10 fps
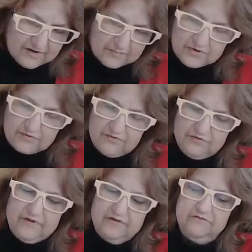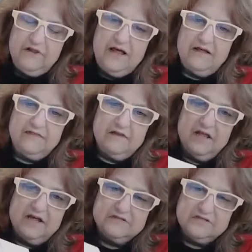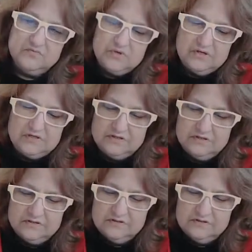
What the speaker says: the Peruvian flag, the last one.